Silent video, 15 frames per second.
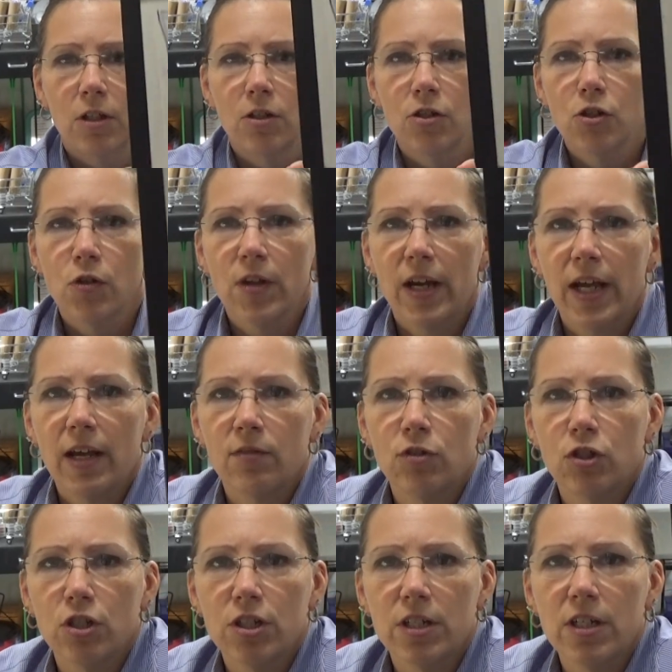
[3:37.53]
so that I have
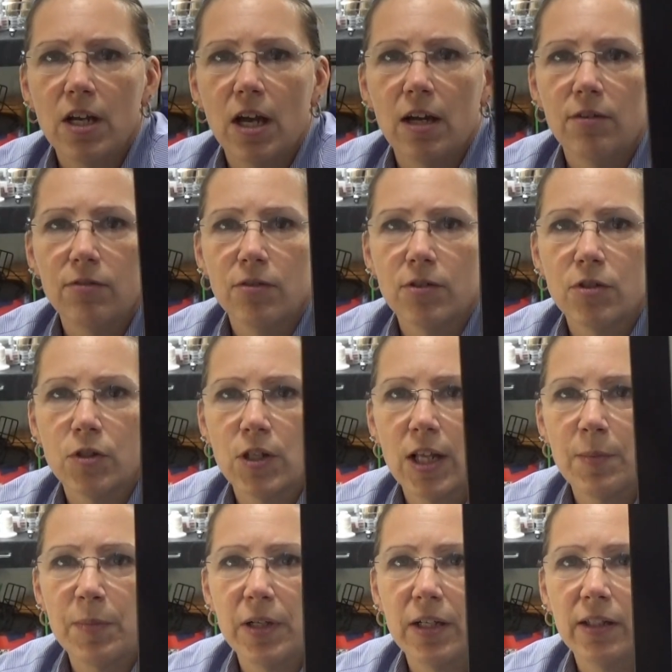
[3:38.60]
just enough, so
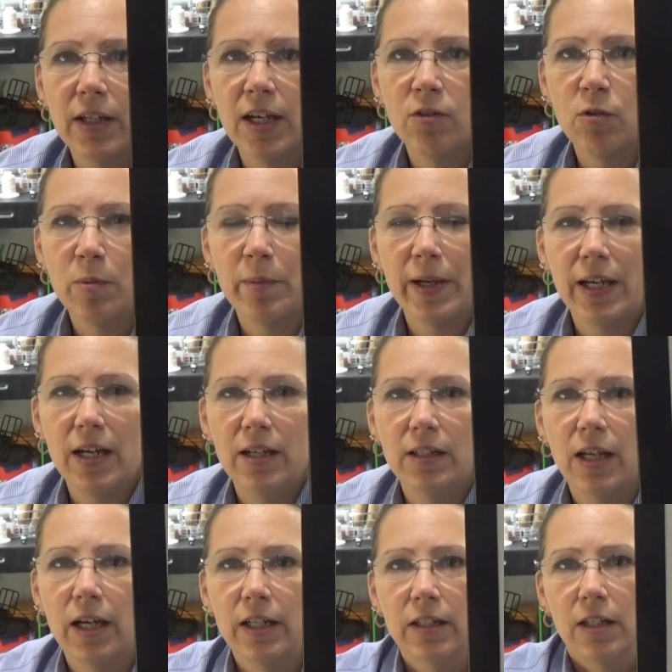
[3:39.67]
that pink line will be my cut
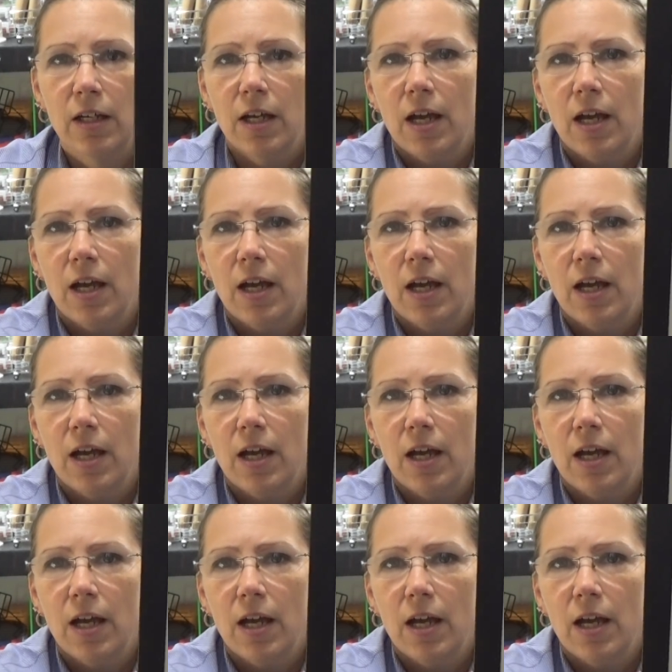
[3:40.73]
line.